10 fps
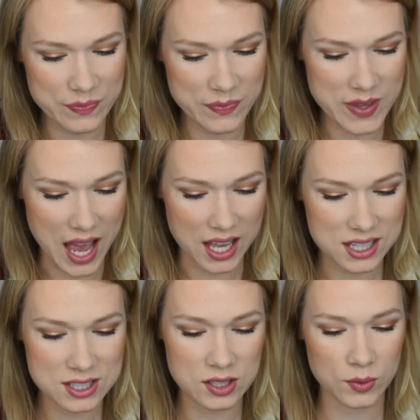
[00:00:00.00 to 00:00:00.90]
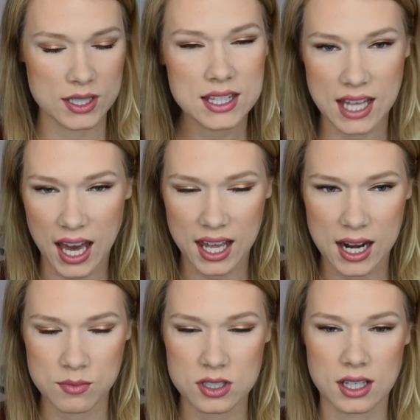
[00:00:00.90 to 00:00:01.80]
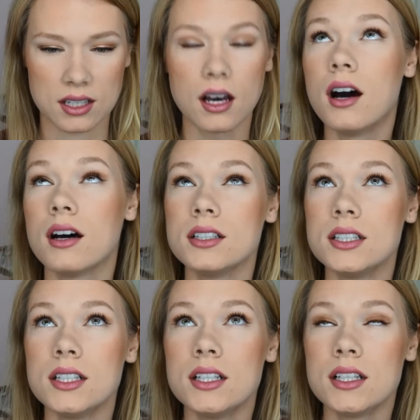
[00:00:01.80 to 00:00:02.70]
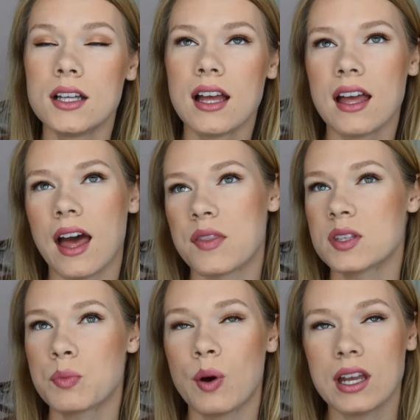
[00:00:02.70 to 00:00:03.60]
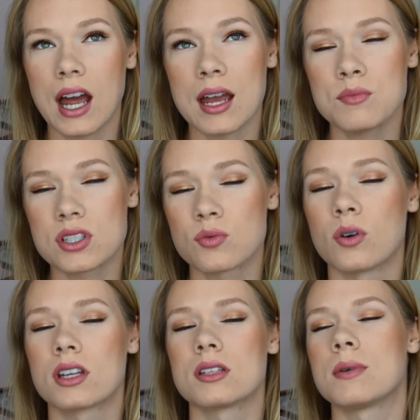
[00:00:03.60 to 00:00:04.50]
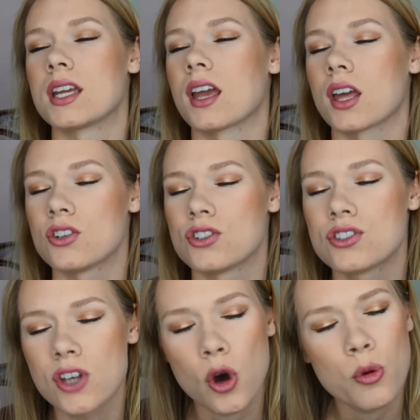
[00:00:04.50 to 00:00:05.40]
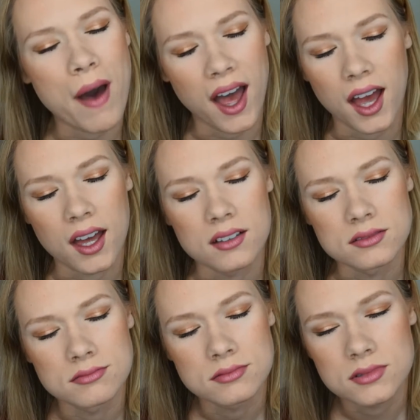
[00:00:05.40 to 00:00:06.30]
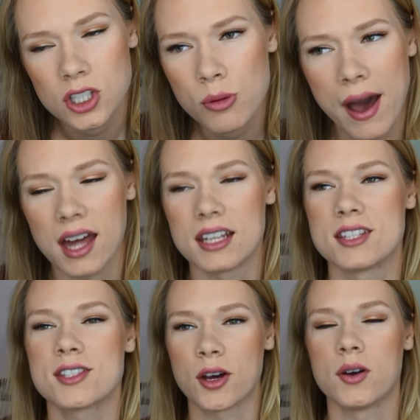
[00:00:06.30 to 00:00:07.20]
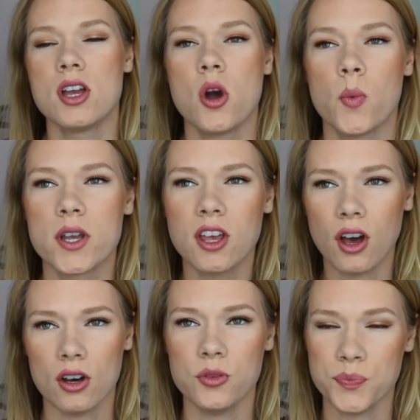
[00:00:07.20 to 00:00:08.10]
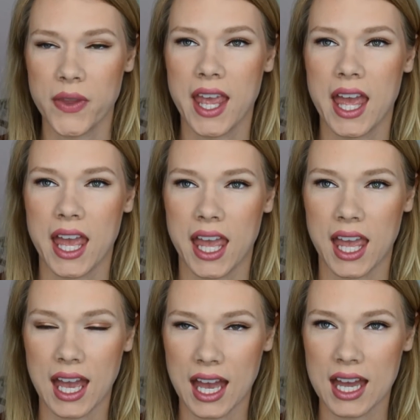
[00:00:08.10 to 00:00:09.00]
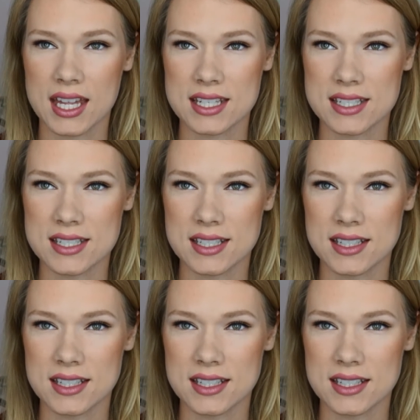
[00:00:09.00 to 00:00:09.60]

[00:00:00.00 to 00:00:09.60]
yeah, so we did that, and I'm just like, oh, at this point I'm just wanting to be engaged so bad, so bad. And so we go, and